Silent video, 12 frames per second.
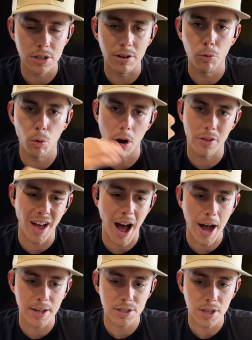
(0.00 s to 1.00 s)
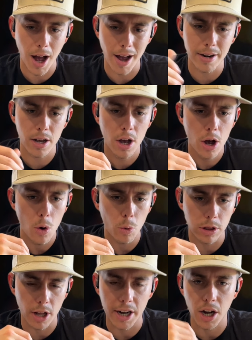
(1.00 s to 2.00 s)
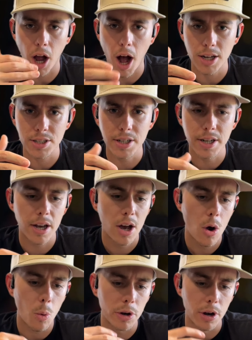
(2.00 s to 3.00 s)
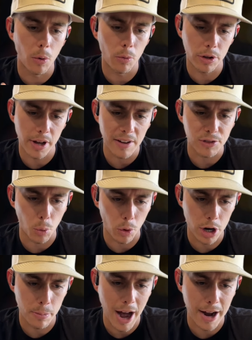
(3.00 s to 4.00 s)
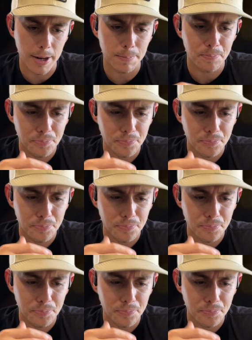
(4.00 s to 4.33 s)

If we're on the high side with like a caustic, we don't really have to worry about it.